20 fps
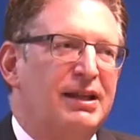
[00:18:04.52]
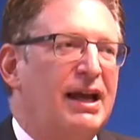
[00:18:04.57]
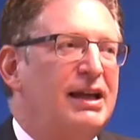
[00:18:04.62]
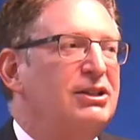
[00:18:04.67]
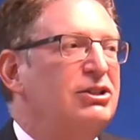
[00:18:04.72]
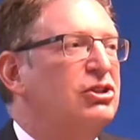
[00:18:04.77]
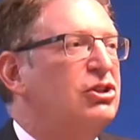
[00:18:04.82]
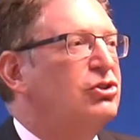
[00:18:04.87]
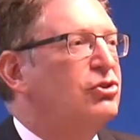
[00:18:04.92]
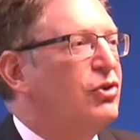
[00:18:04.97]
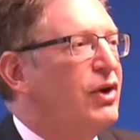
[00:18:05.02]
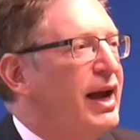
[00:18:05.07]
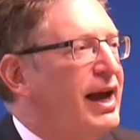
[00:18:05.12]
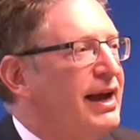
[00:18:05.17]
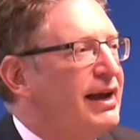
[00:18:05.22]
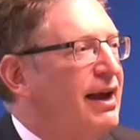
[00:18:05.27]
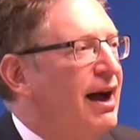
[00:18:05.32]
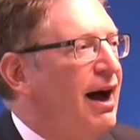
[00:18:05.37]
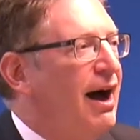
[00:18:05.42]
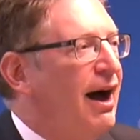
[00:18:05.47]
tend to
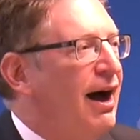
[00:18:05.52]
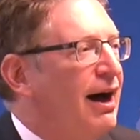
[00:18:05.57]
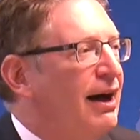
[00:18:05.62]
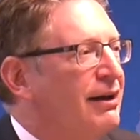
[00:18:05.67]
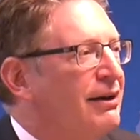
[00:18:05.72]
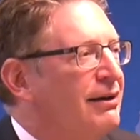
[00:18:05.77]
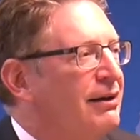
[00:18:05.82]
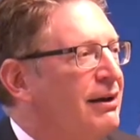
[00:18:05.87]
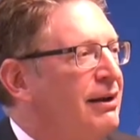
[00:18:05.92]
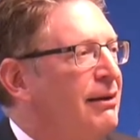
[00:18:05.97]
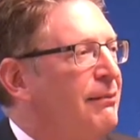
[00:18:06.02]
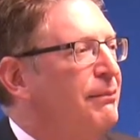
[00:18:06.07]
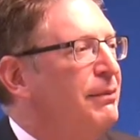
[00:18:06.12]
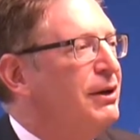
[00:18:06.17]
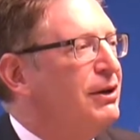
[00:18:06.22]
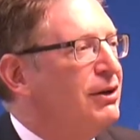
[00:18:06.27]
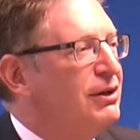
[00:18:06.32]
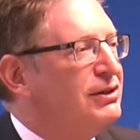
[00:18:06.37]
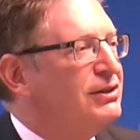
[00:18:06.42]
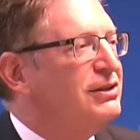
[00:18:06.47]
drag on
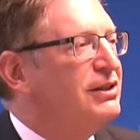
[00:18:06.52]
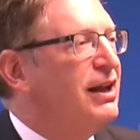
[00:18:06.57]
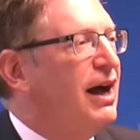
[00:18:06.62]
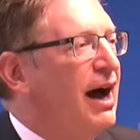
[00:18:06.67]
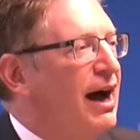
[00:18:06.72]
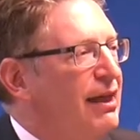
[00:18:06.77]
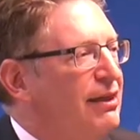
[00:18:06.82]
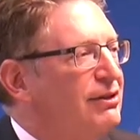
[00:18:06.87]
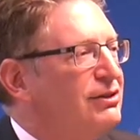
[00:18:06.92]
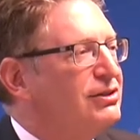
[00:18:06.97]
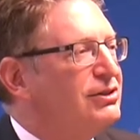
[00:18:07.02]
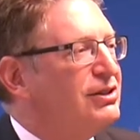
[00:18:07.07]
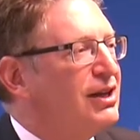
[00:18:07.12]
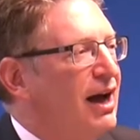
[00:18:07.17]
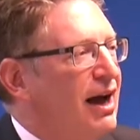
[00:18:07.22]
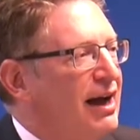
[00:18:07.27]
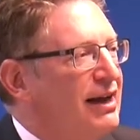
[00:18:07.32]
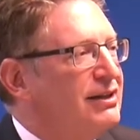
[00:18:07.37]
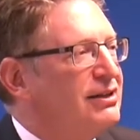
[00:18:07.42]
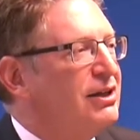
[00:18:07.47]
because neither
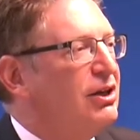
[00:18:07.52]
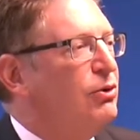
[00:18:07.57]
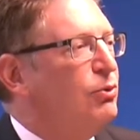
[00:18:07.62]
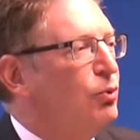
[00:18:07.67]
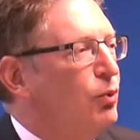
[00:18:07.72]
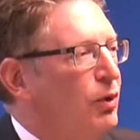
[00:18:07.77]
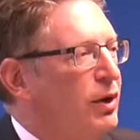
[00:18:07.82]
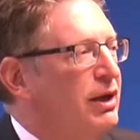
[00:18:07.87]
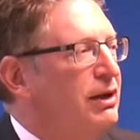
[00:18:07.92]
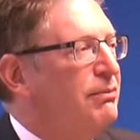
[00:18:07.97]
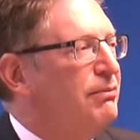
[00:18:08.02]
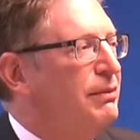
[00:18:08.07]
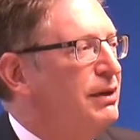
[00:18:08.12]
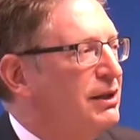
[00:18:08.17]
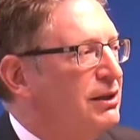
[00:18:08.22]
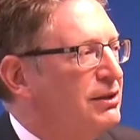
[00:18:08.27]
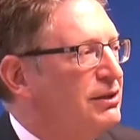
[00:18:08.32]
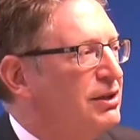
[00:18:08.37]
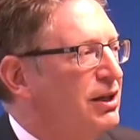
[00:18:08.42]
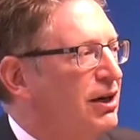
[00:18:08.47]
side can win
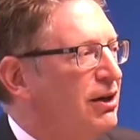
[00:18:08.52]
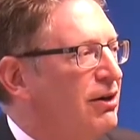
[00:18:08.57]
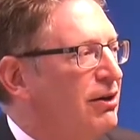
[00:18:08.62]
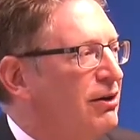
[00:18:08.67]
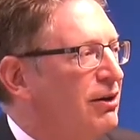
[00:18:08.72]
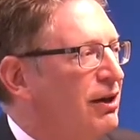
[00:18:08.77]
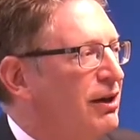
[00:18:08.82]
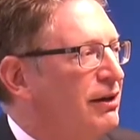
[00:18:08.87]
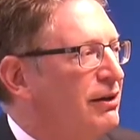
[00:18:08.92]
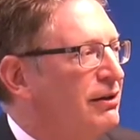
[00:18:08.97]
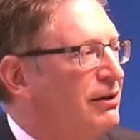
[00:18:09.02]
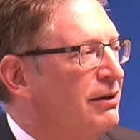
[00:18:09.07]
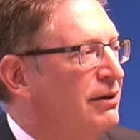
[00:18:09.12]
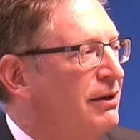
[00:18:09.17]
militarily.